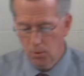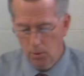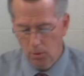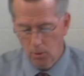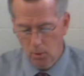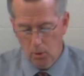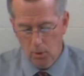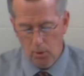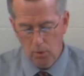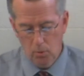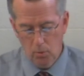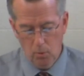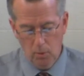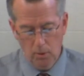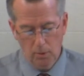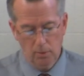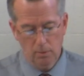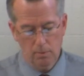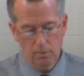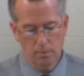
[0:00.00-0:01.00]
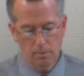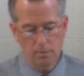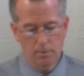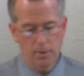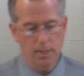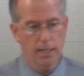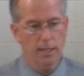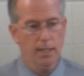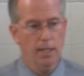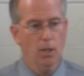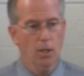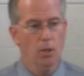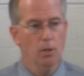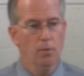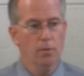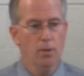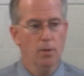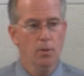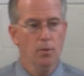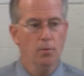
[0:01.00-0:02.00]
the Lord will take care of
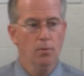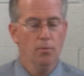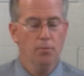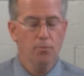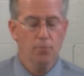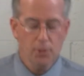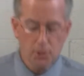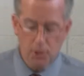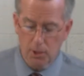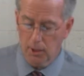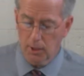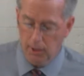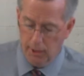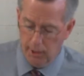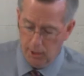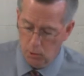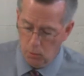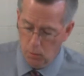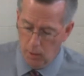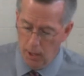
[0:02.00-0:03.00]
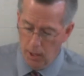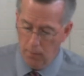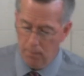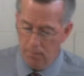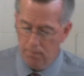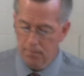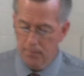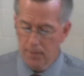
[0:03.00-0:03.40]
you physically as well.